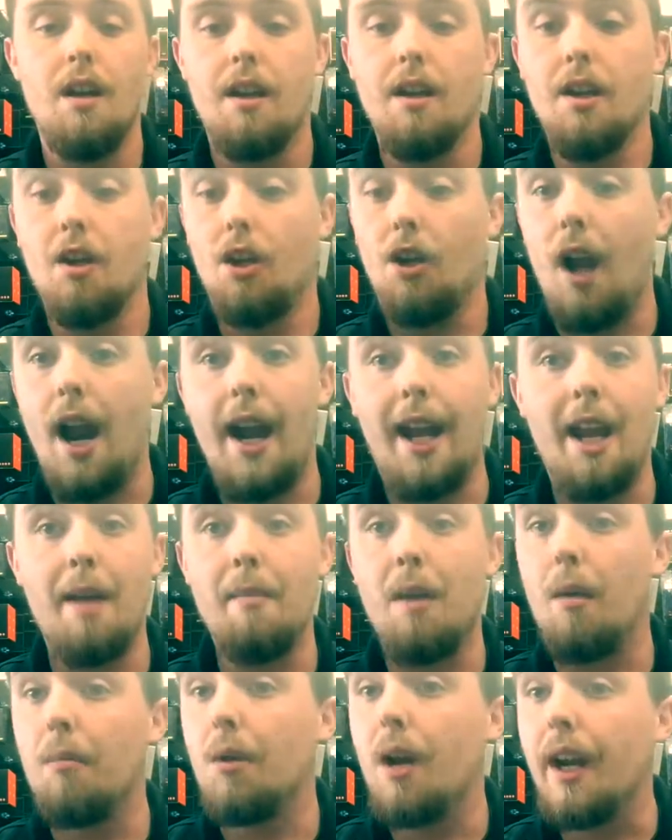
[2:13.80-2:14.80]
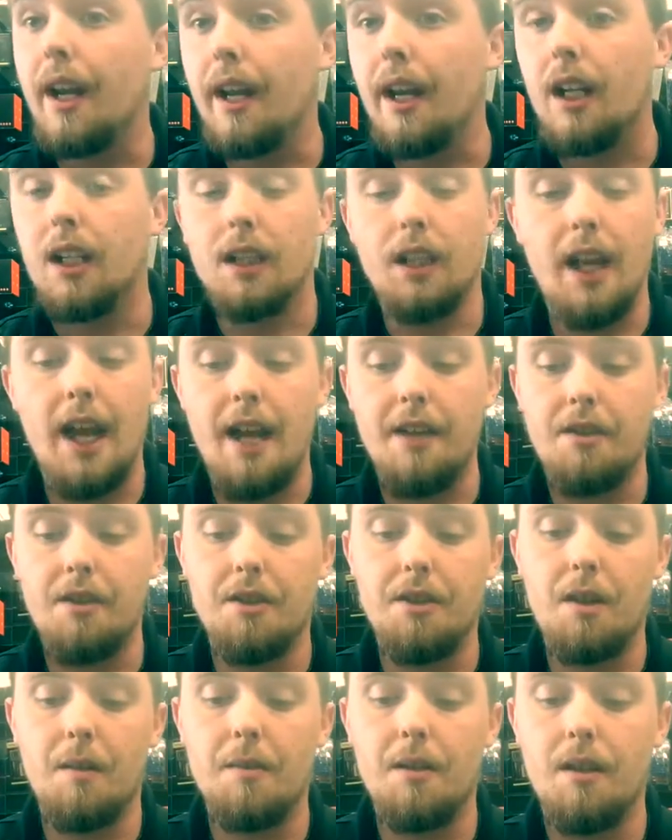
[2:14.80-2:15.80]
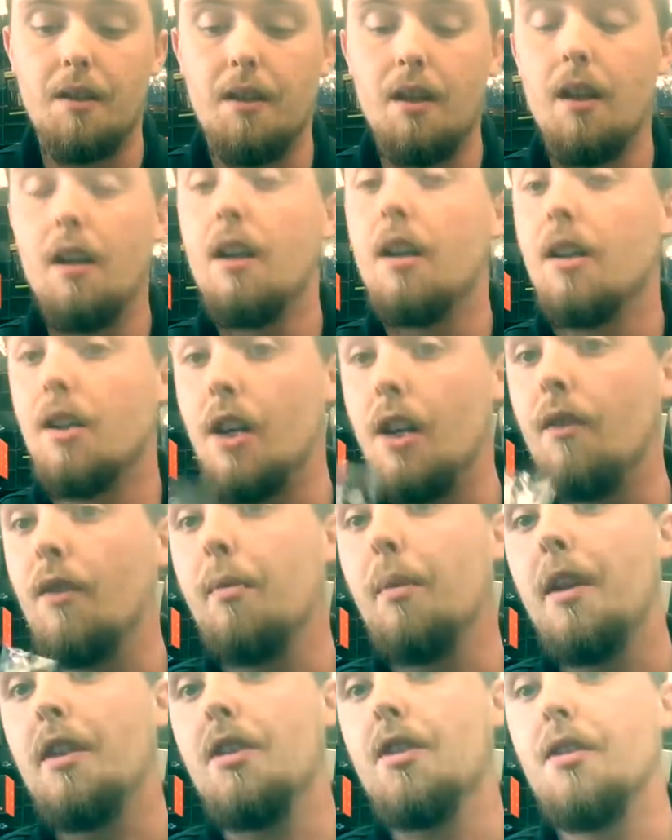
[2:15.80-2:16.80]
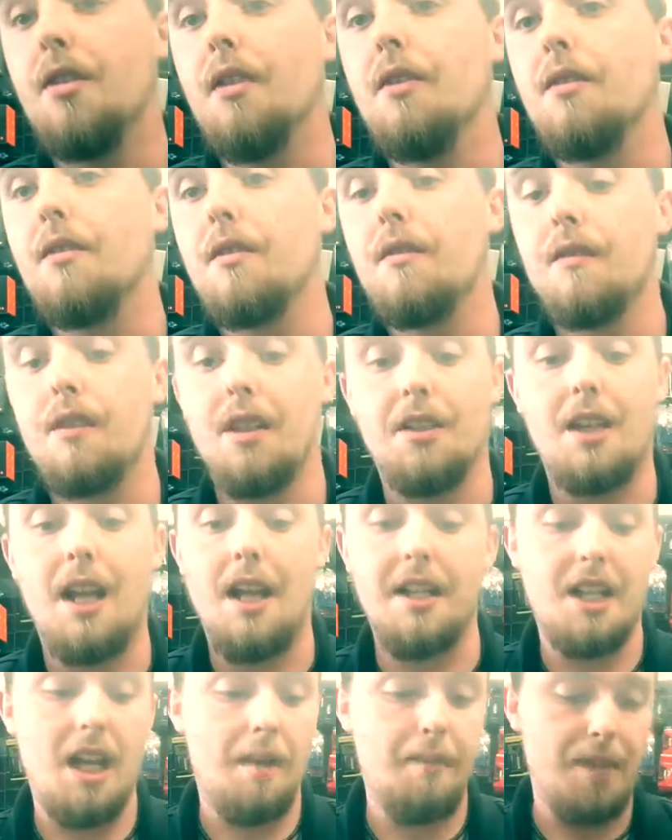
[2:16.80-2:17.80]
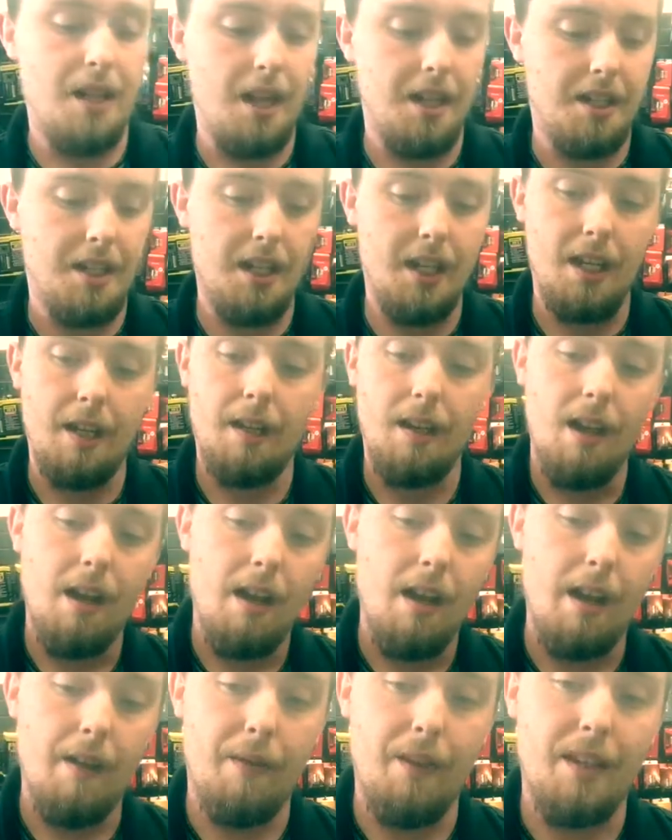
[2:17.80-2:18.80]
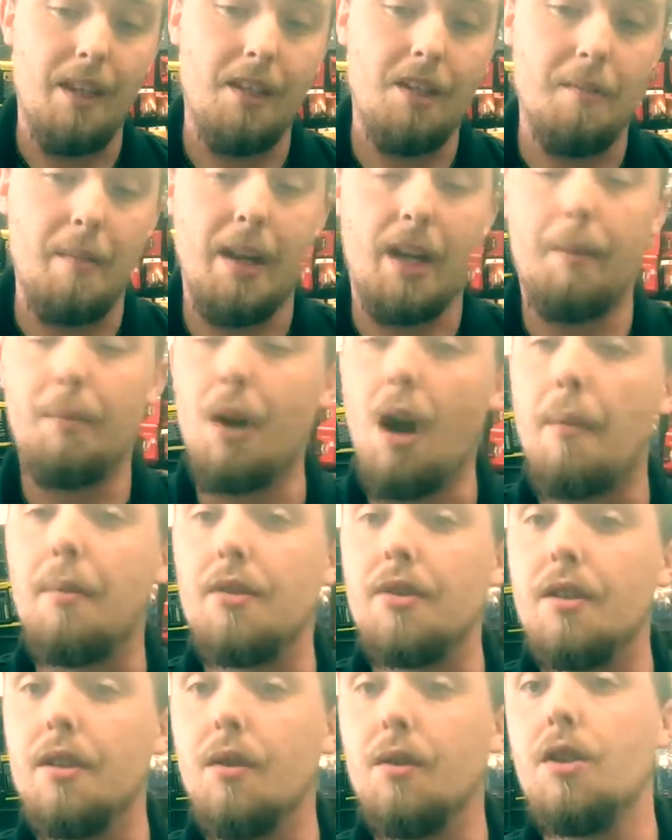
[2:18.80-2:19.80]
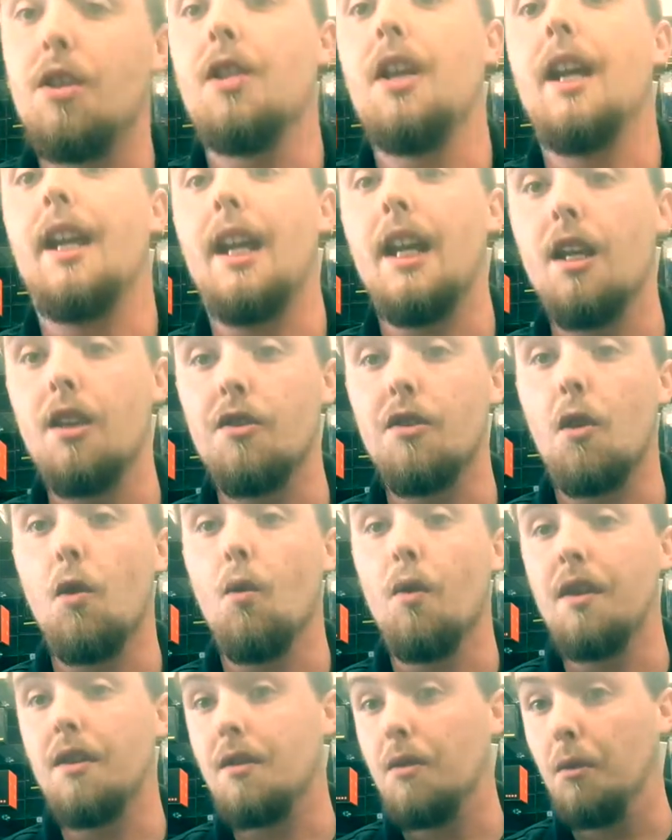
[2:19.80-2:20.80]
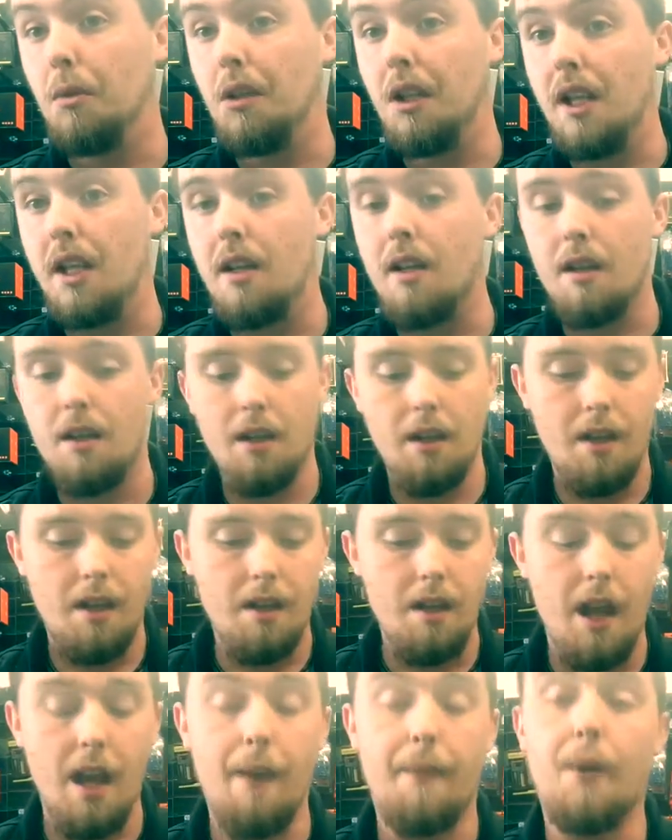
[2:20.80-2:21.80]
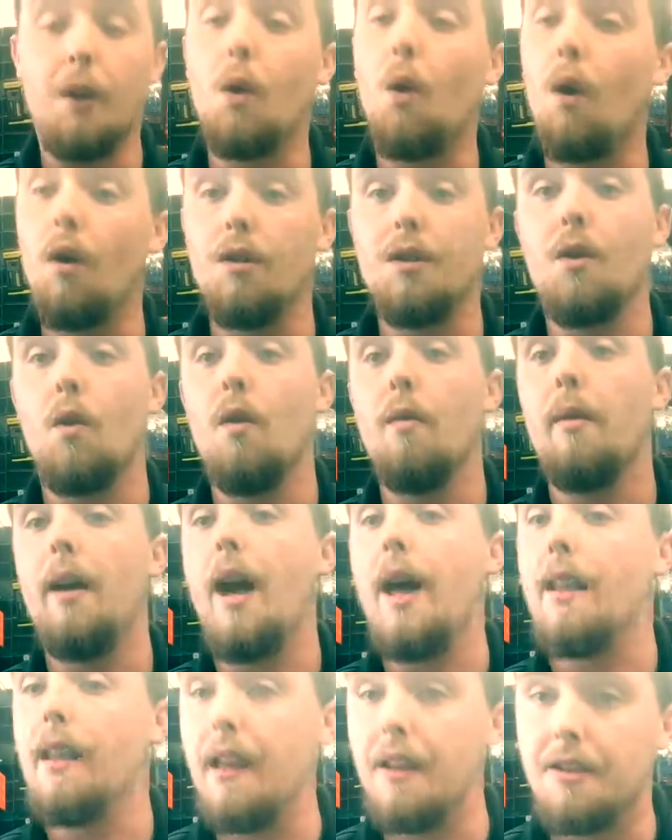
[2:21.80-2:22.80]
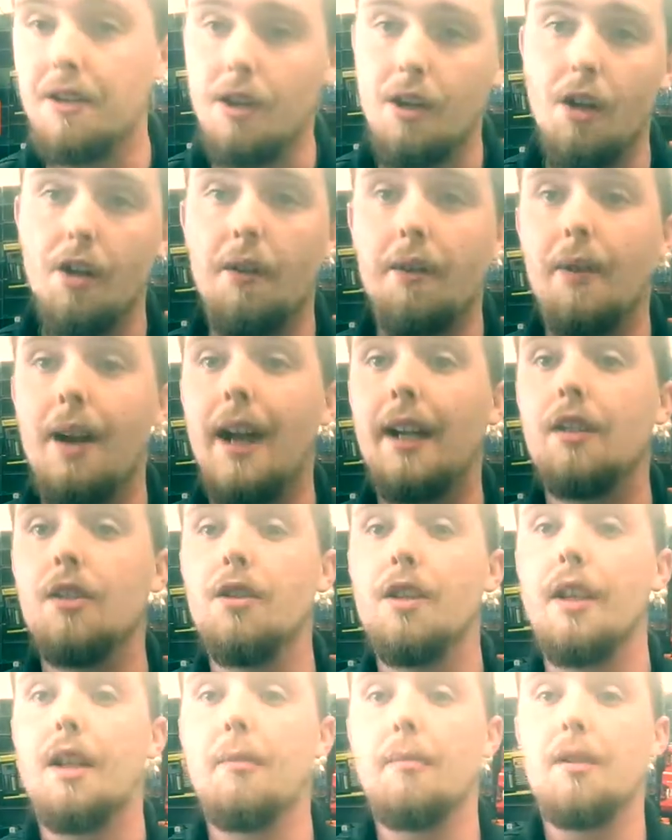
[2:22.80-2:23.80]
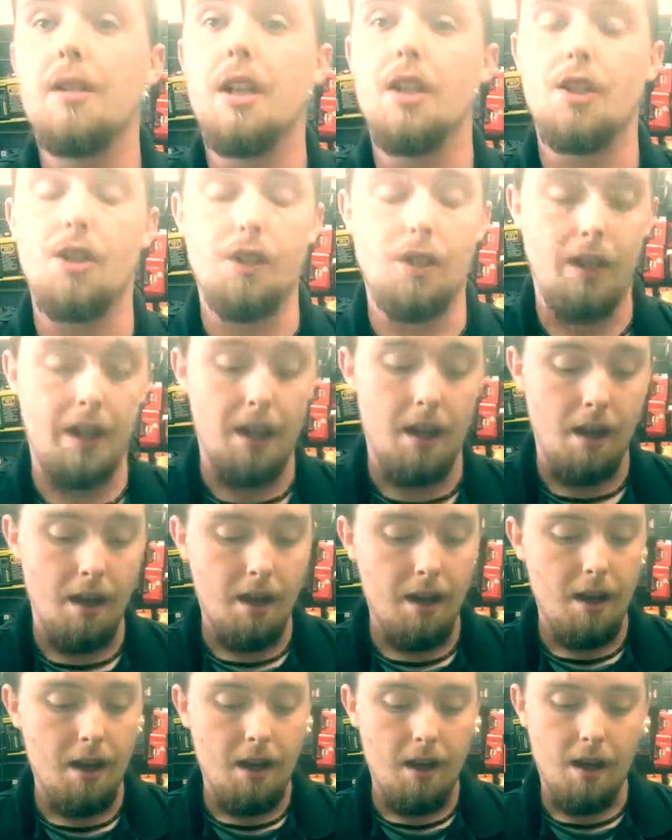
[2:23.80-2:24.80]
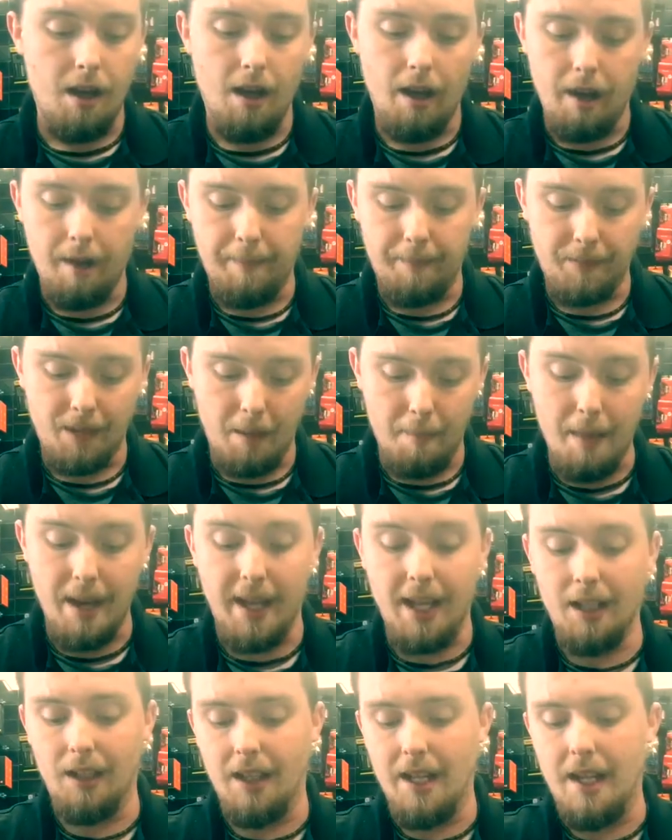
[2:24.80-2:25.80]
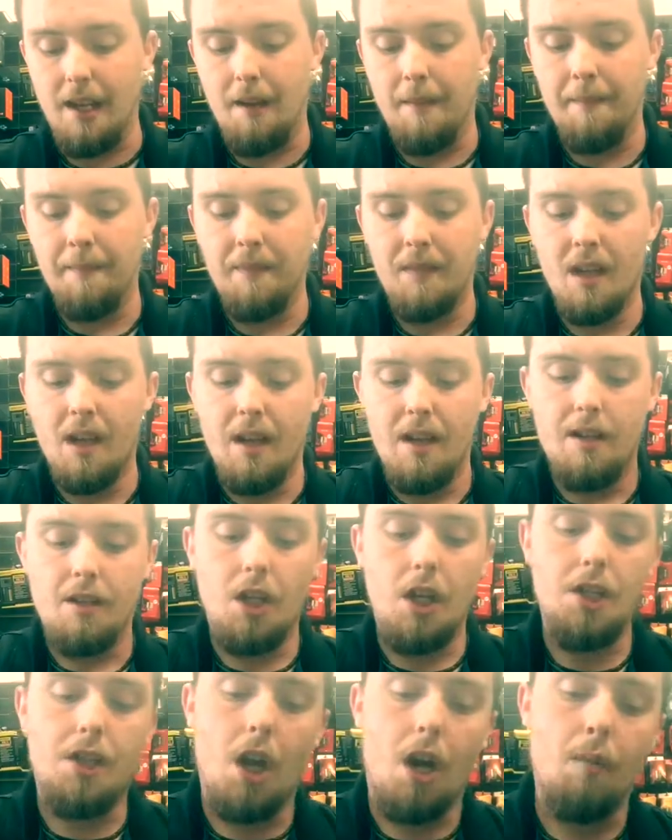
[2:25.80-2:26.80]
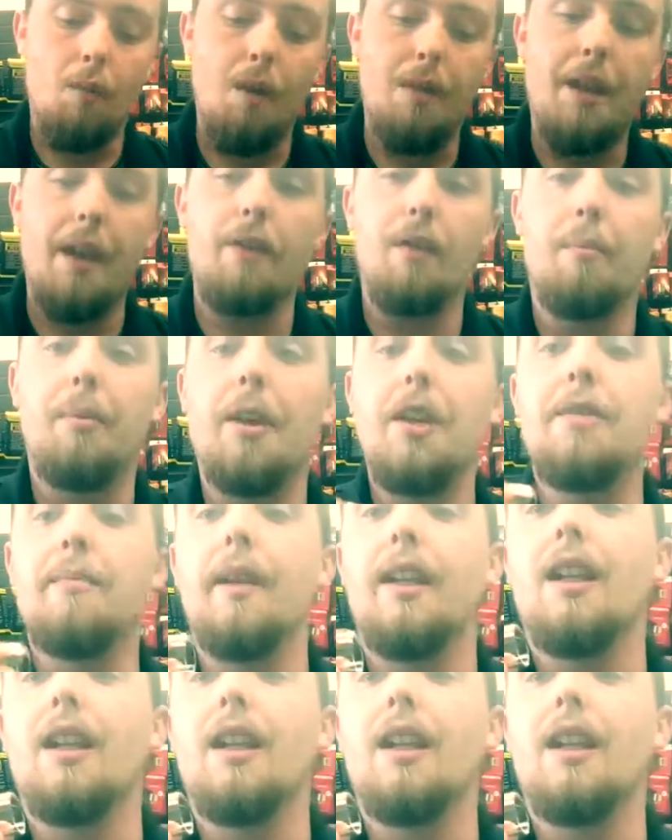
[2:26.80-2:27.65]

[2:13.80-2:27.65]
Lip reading: you crack it by breaking a glass or something, you need to replace your seals, because 9 times out of 10, if it doesn't make a proper seal, your tank is going to leak. And if your coil is going bad, that's another factor that could potentially make it leak. Does come with a replacement